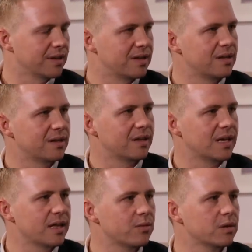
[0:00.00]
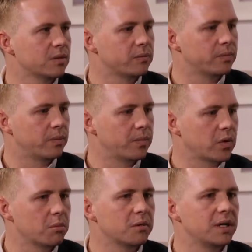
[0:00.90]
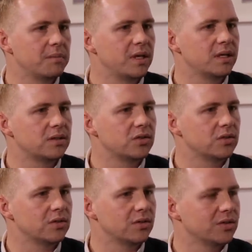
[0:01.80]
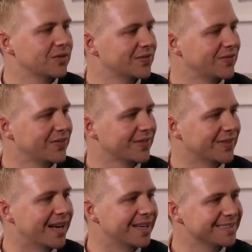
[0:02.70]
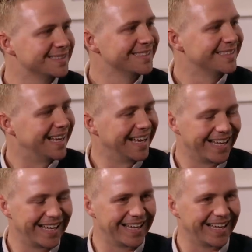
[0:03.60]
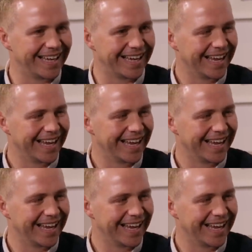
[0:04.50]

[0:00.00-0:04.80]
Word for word: The, the other one would probably be to. Yes, I was right. yeah.